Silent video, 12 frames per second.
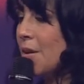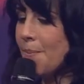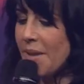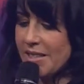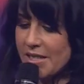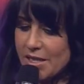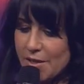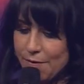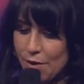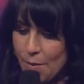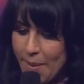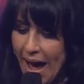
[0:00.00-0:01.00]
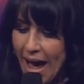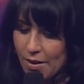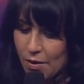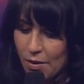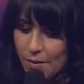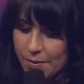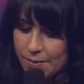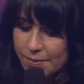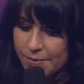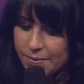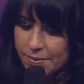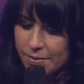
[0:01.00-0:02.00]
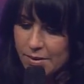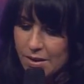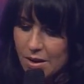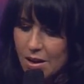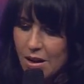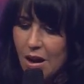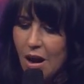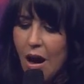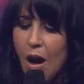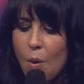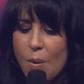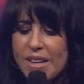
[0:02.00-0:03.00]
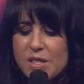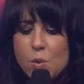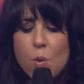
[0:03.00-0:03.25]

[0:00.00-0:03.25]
the midst of your battle. Always